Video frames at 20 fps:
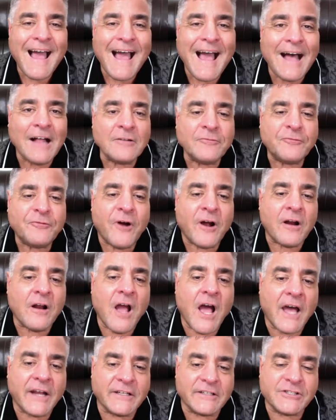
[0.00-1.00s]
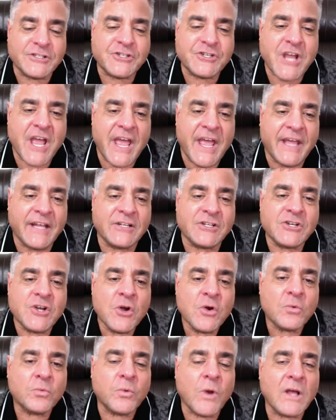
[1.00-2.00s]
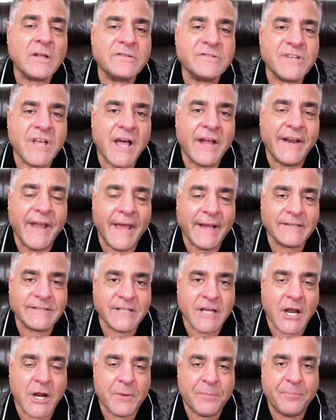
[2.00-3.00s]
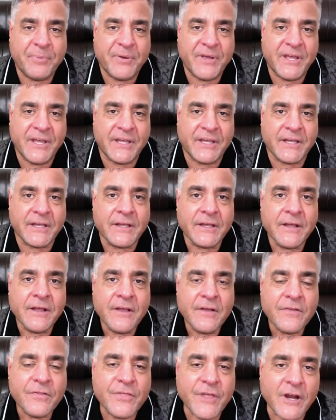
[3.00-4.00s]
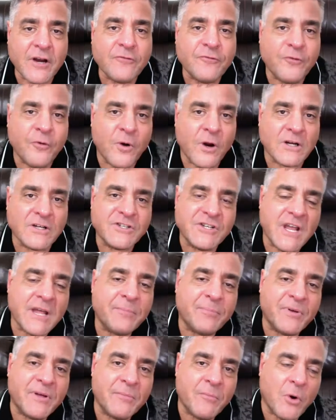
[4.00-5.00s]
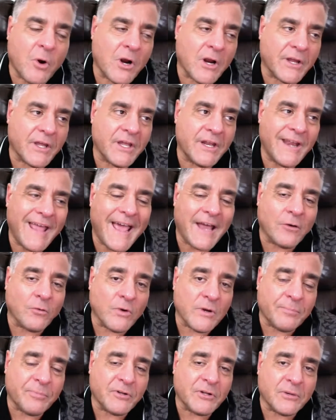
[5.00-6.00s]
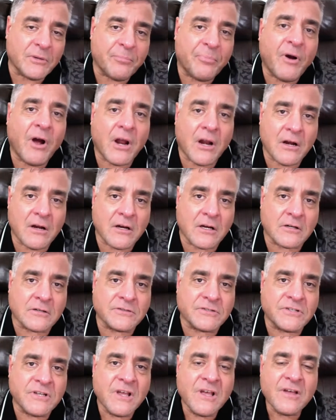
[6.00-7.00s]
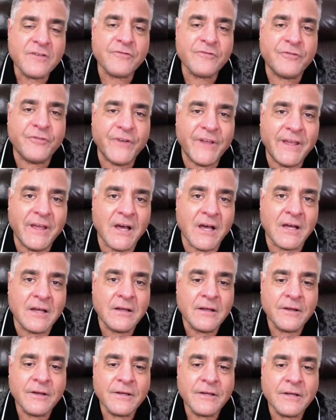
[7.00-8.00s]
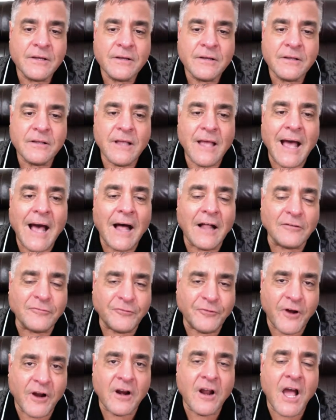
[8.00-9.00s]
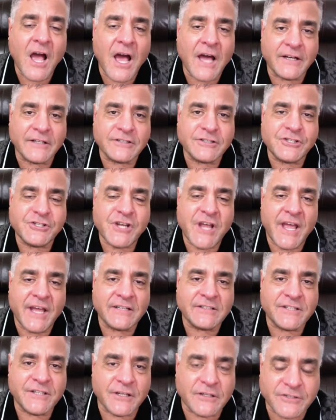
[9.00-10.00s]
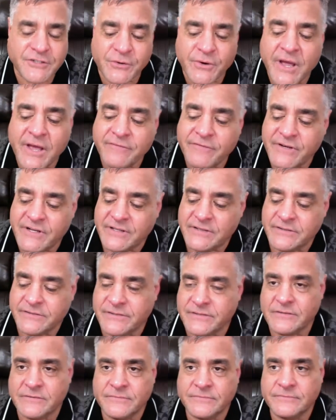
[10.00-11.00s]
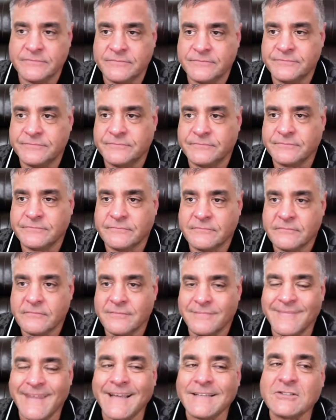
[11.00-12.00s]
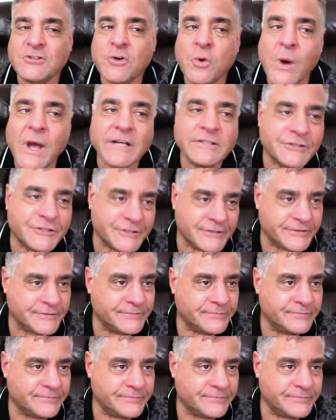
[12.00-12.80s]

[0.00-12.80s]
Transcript: Al Farhad Exchange runs on XRP. Therefore, JP Morgan and Ripple are partners via Al Farhad exchange. There's your evidence. Next question.